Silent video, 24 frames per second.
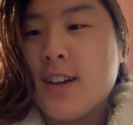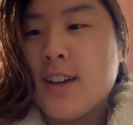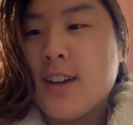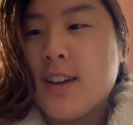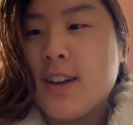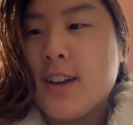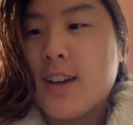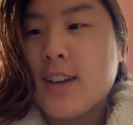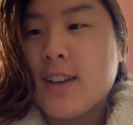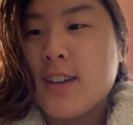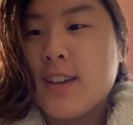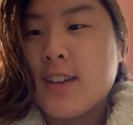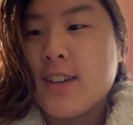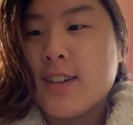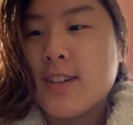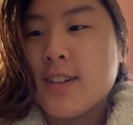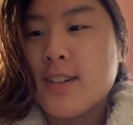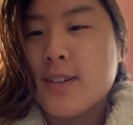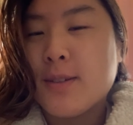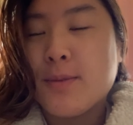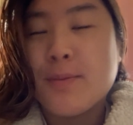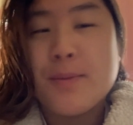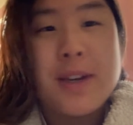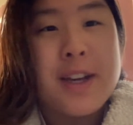
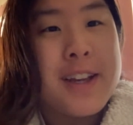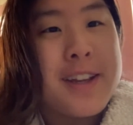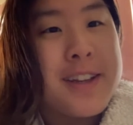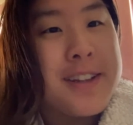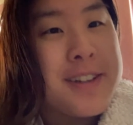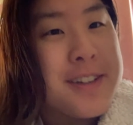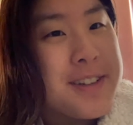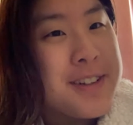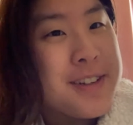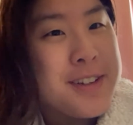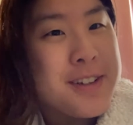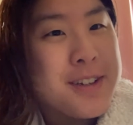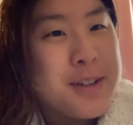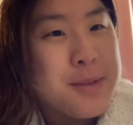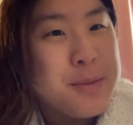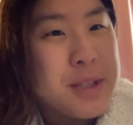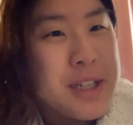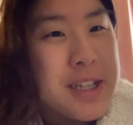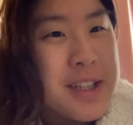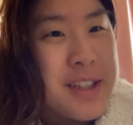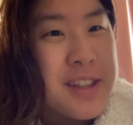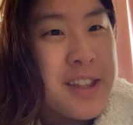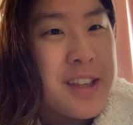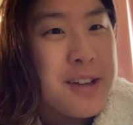ended up
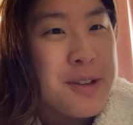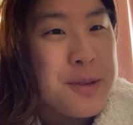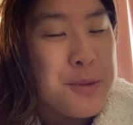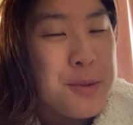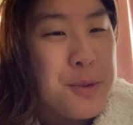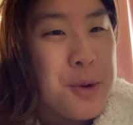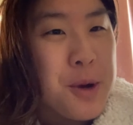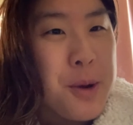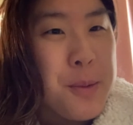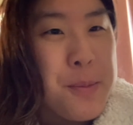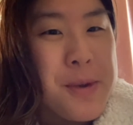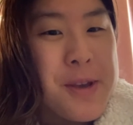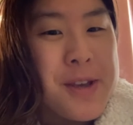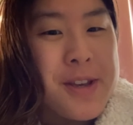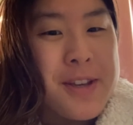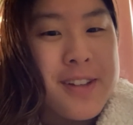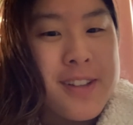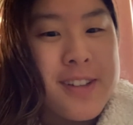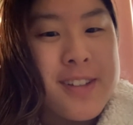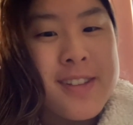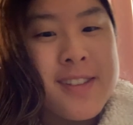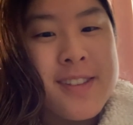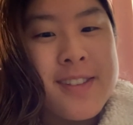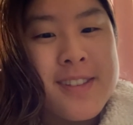eating that
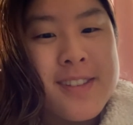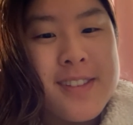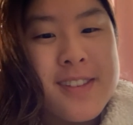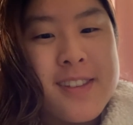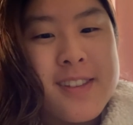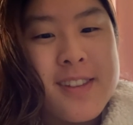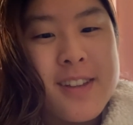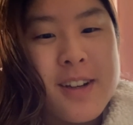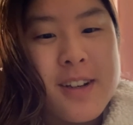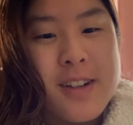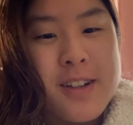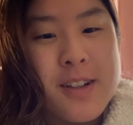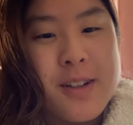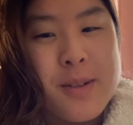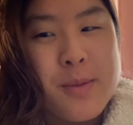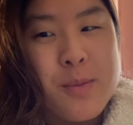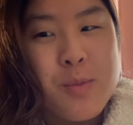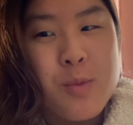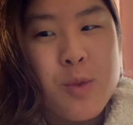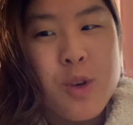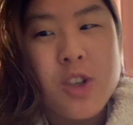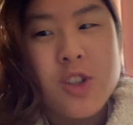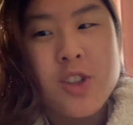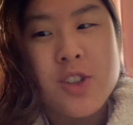ramen,
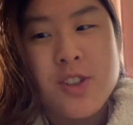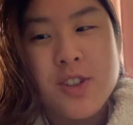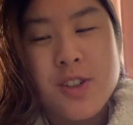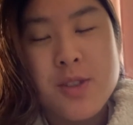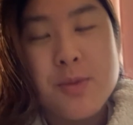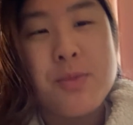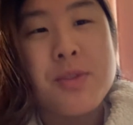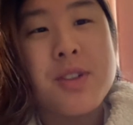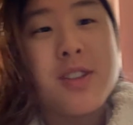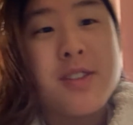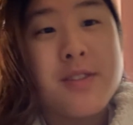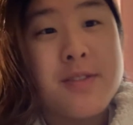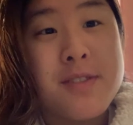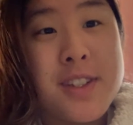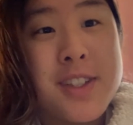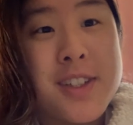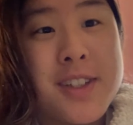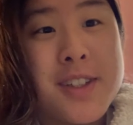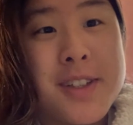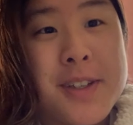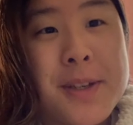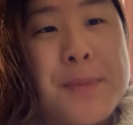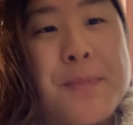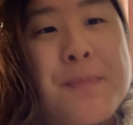watching some
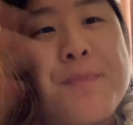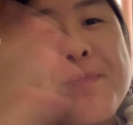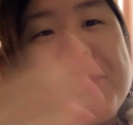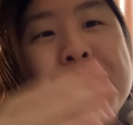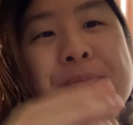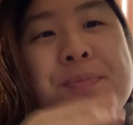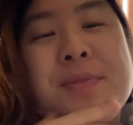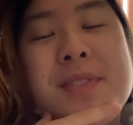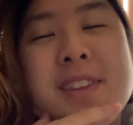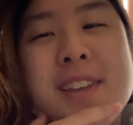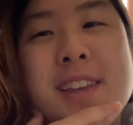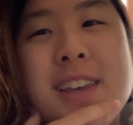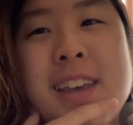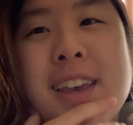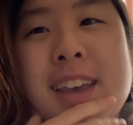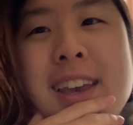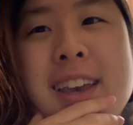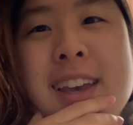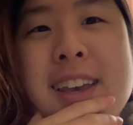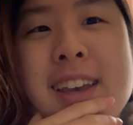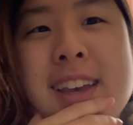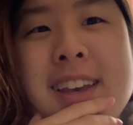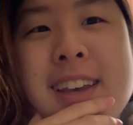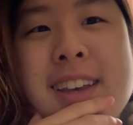TV,
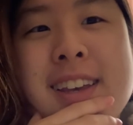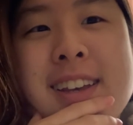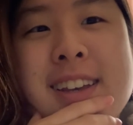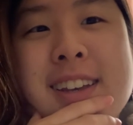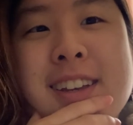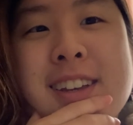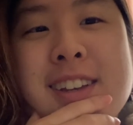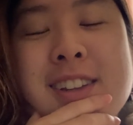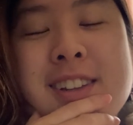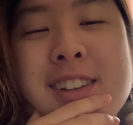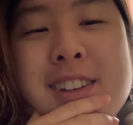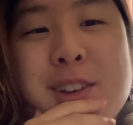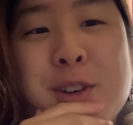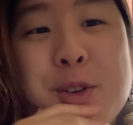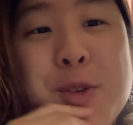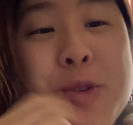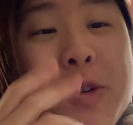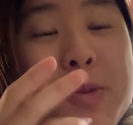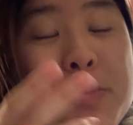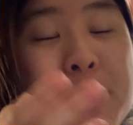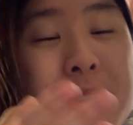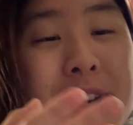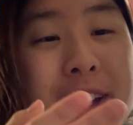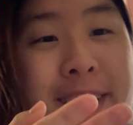and going
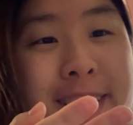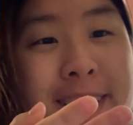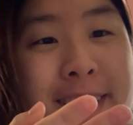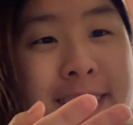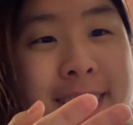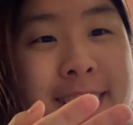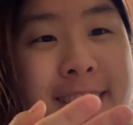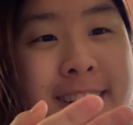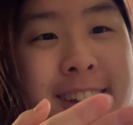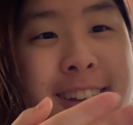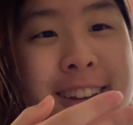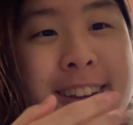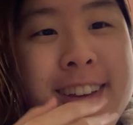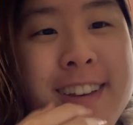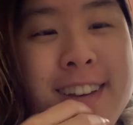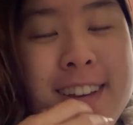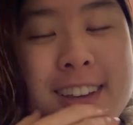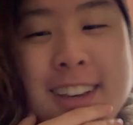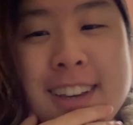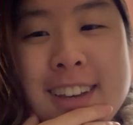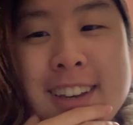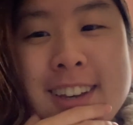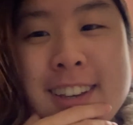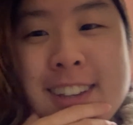to bed.
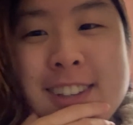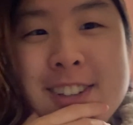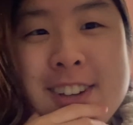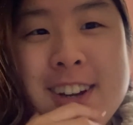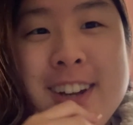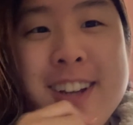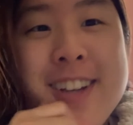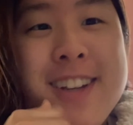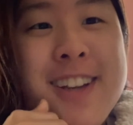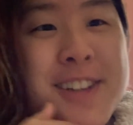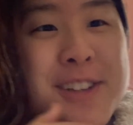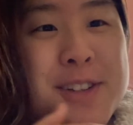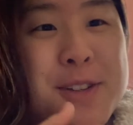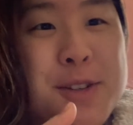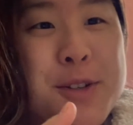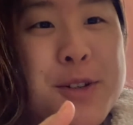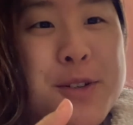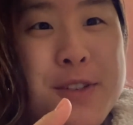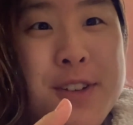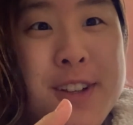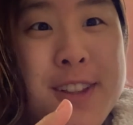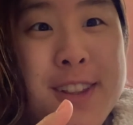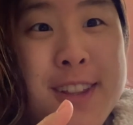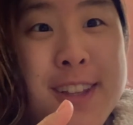Tried not to
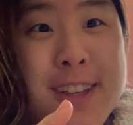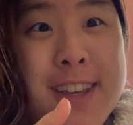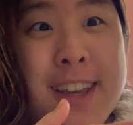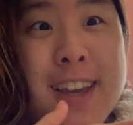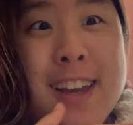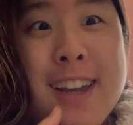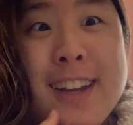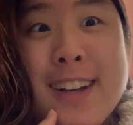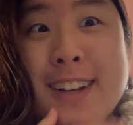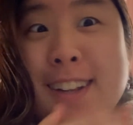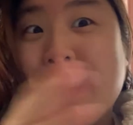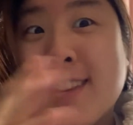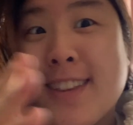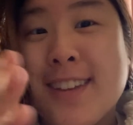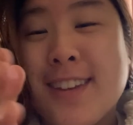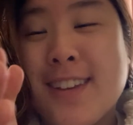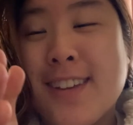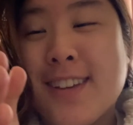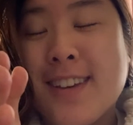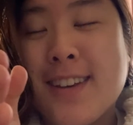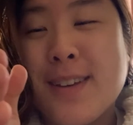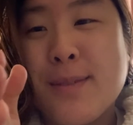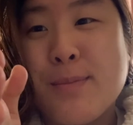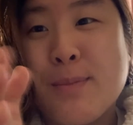overthink
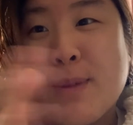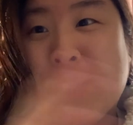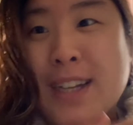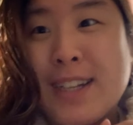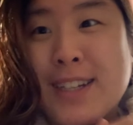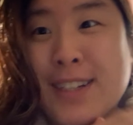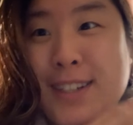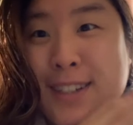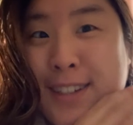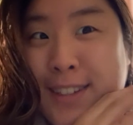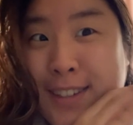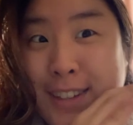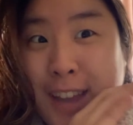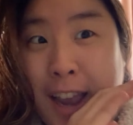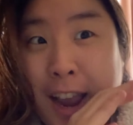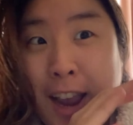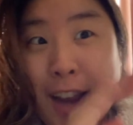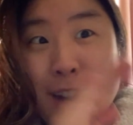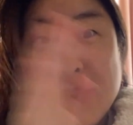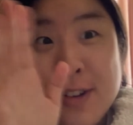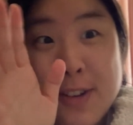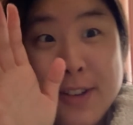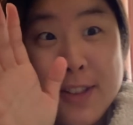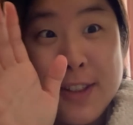anything in my
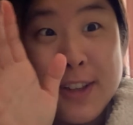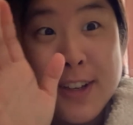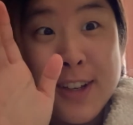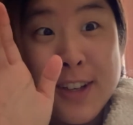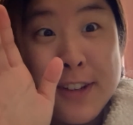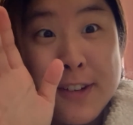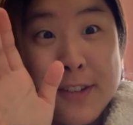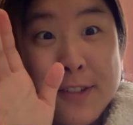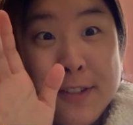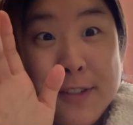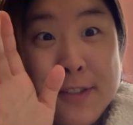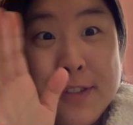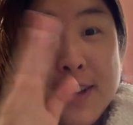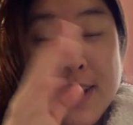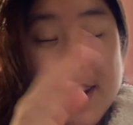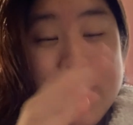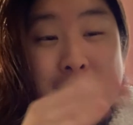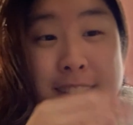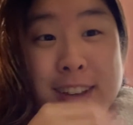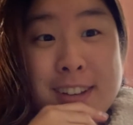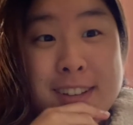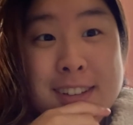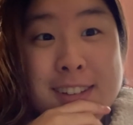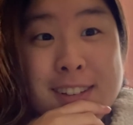entire life
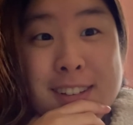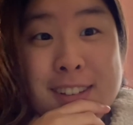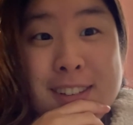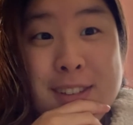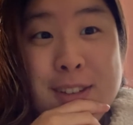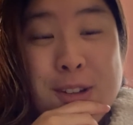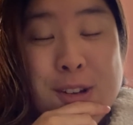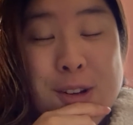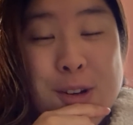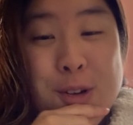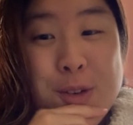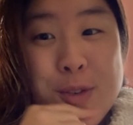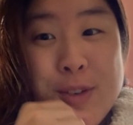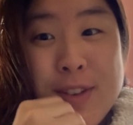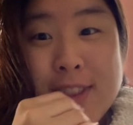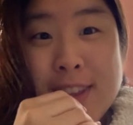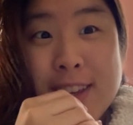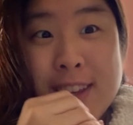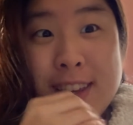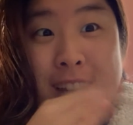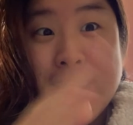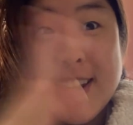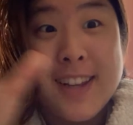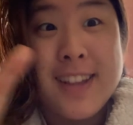and
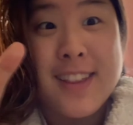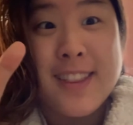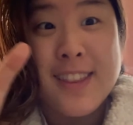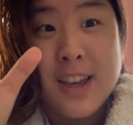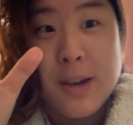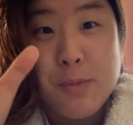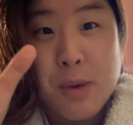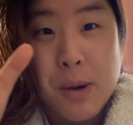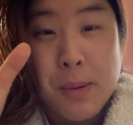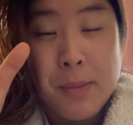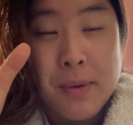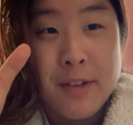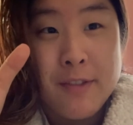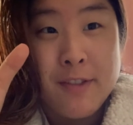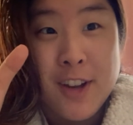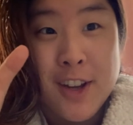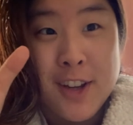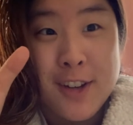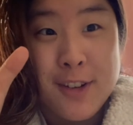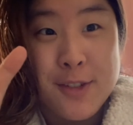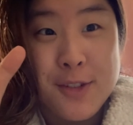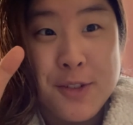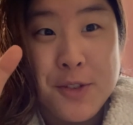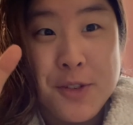overthink anything about my
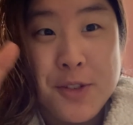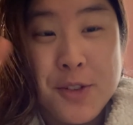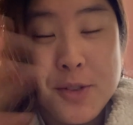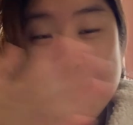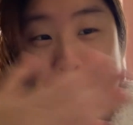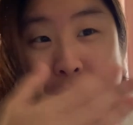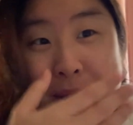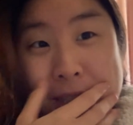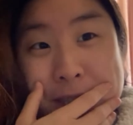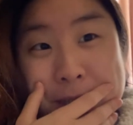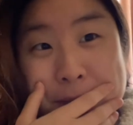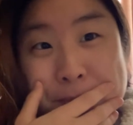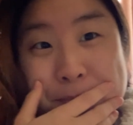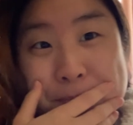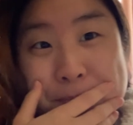finals, but